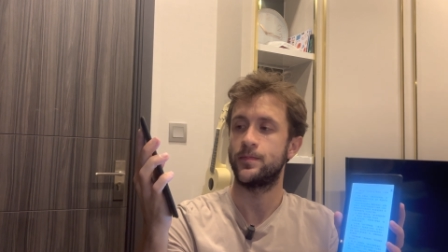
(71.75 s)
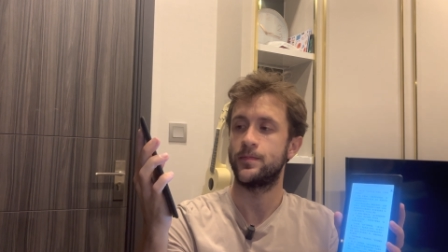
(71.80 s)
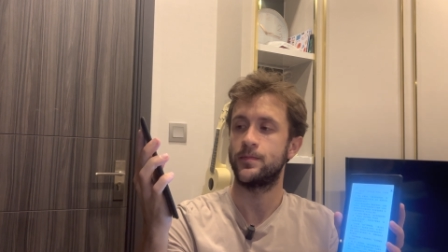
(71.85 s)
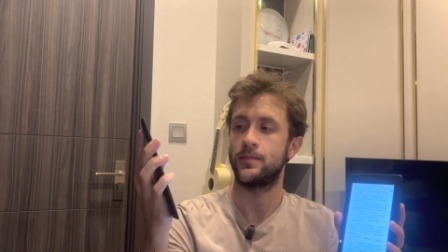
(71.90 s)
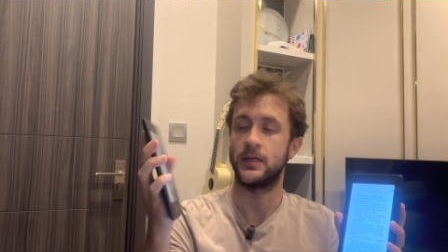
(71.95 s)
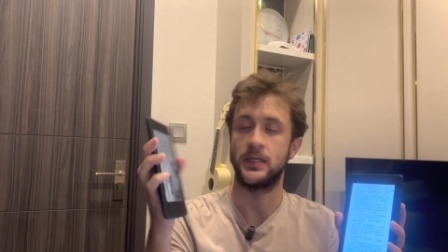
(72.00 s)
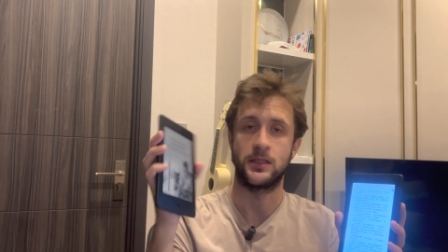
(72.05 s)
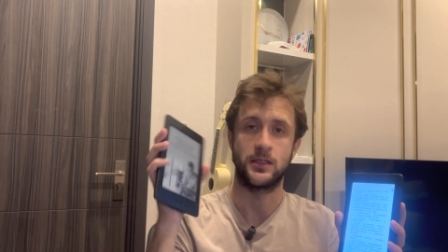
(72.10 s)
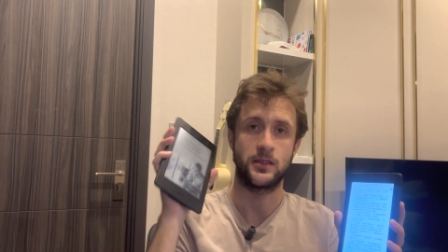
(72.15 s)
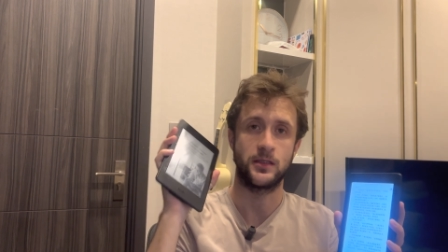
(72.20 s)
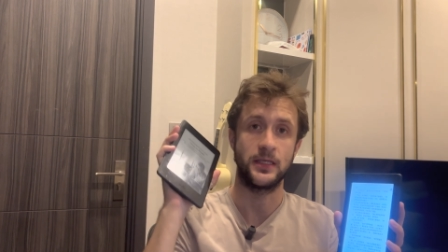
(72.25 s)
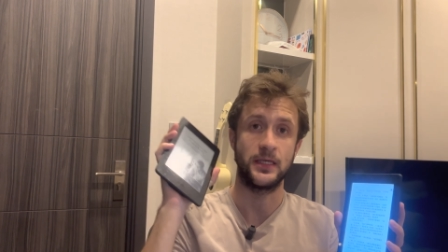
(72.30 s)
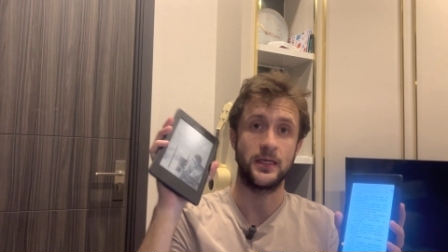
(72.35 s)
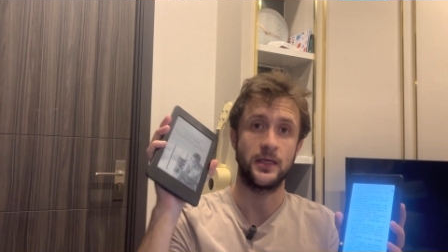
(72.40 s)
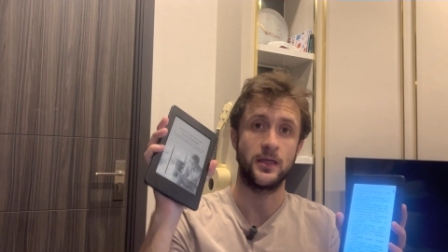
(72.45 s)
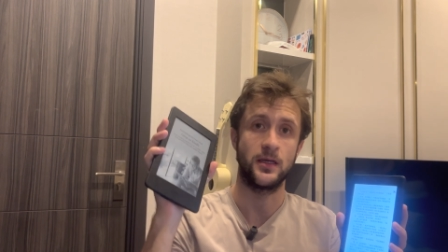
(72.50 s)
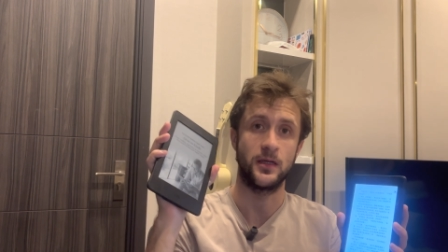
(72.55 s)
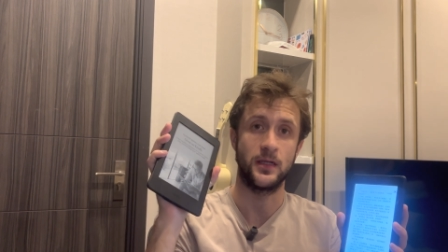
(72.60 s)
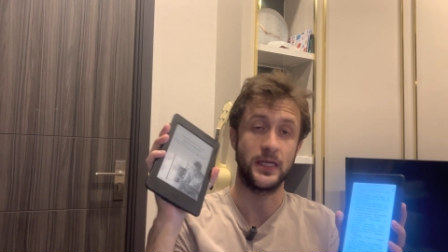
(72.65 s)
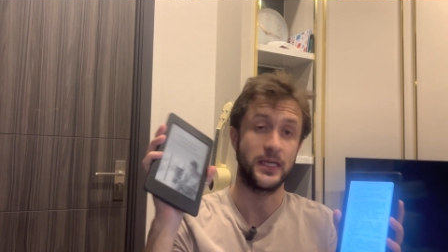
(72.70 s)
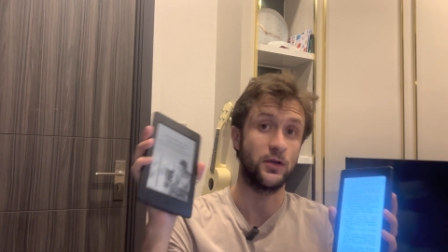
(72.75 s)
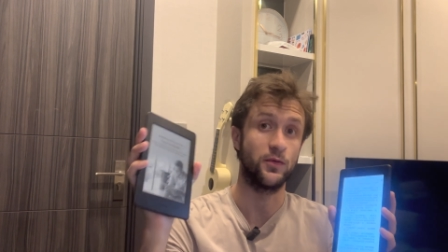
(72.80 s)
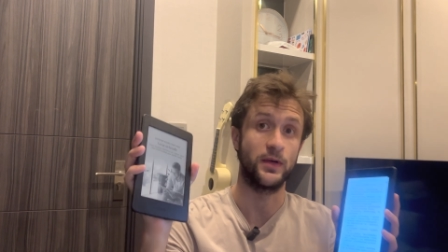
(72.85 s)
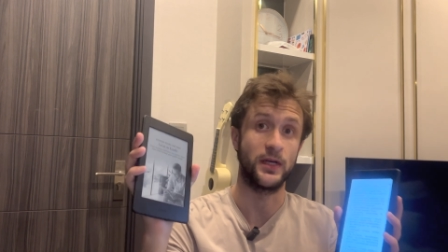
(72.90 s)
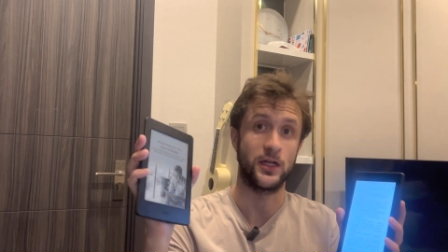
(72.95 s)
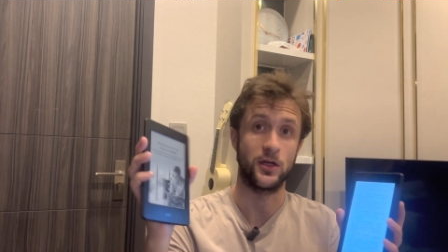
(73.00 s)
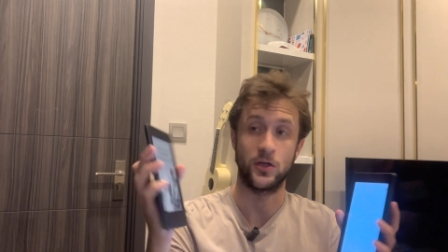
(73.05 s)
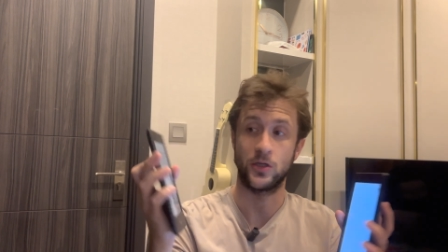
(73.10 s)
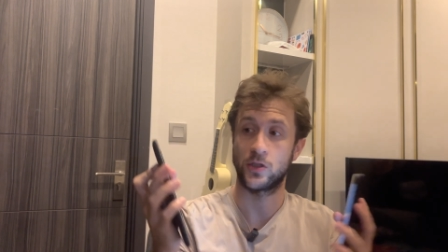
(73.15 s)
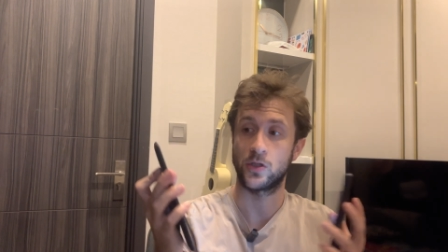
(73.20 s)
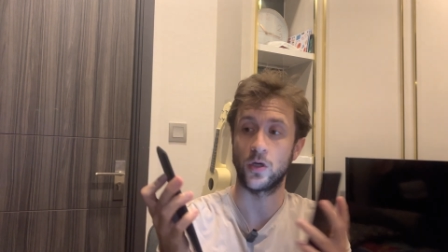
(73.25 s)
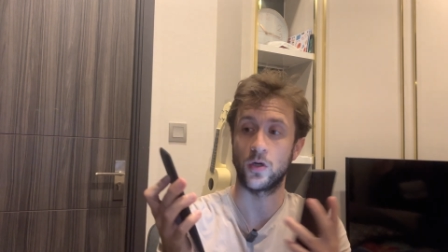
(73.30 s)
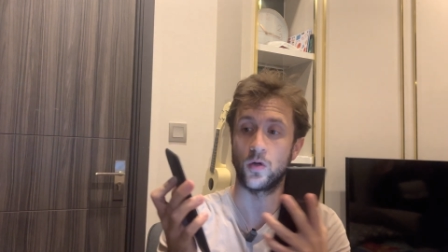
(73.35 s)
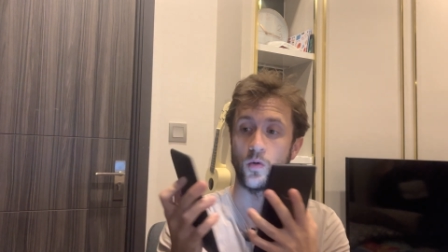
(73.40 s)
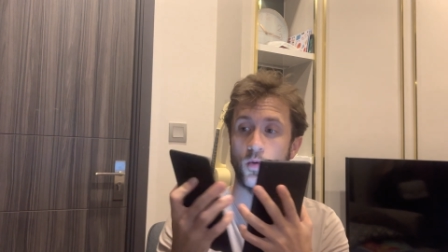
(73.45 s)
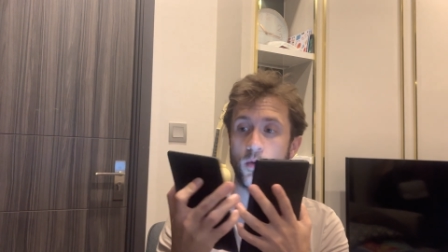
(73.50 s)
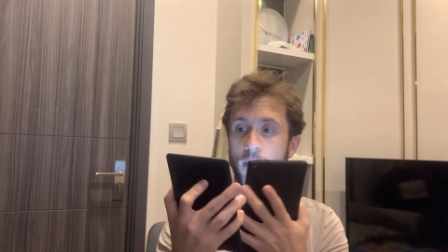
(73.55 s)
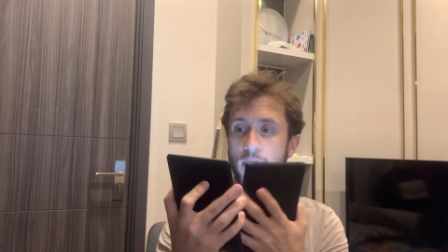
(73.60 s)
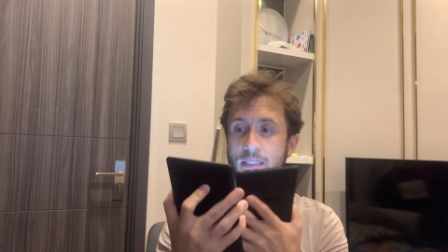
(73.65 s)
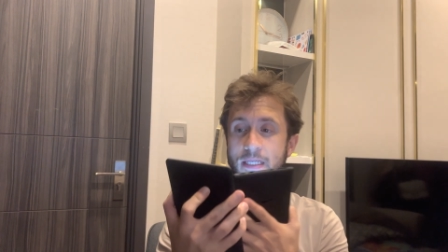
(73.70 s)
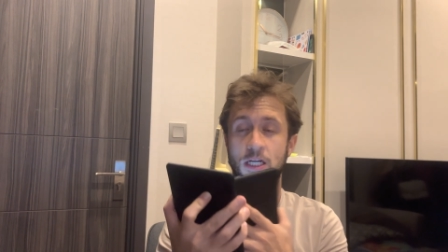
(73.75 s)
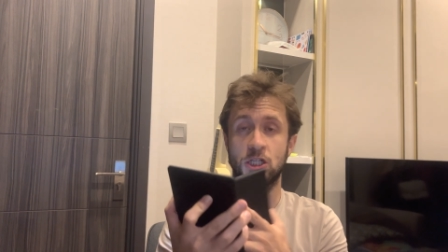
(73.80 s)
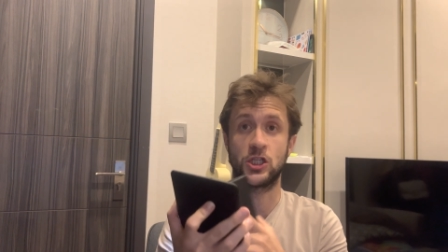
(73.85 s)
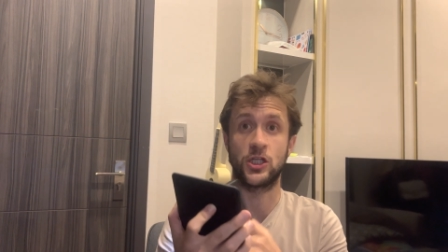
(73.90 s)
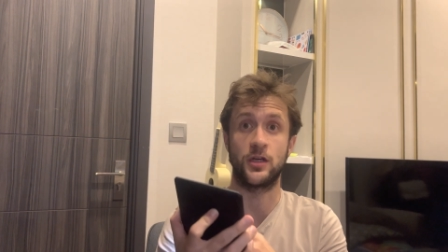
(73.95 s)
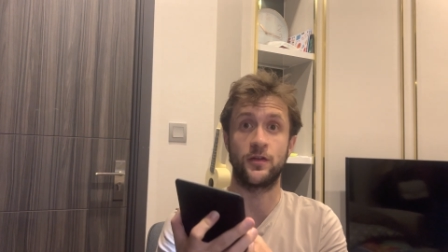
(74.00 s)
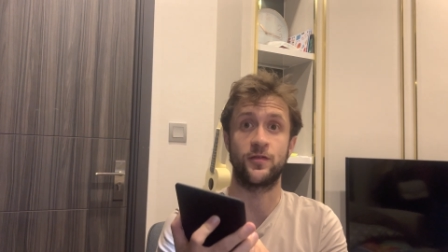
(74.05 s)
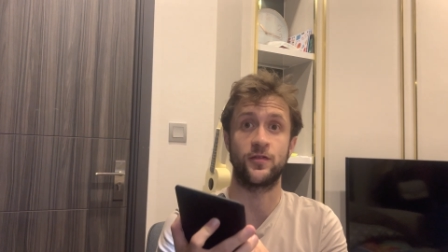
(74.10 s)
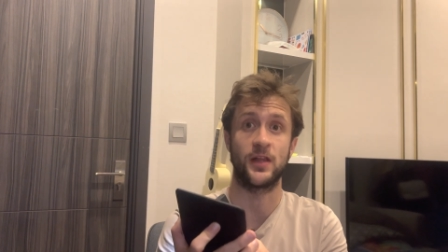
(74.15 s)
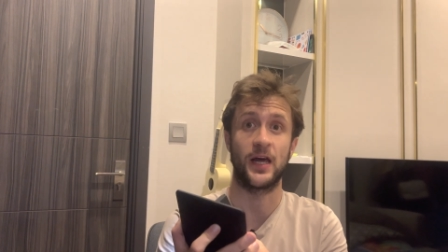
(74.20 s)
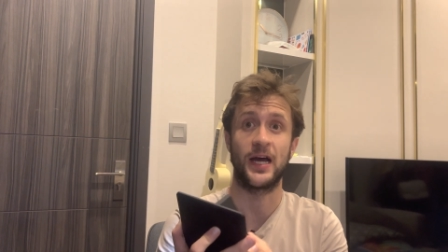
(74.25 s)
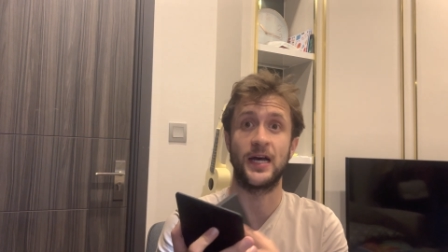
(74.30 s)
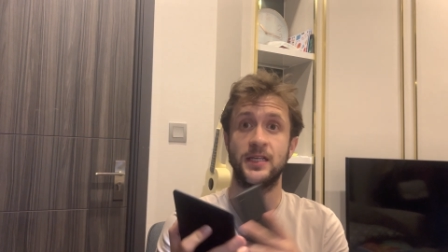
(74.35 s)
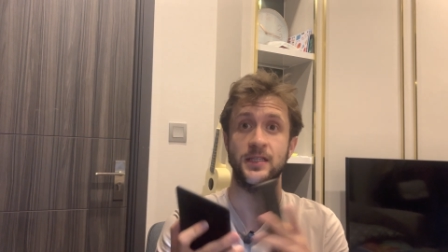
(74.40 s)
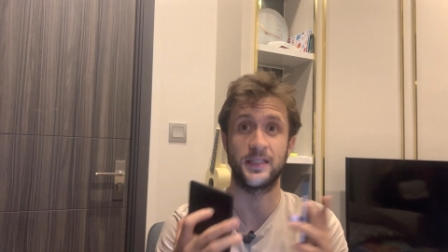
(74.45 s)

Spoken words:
it's an e-reader, so it's actually good for the eyes.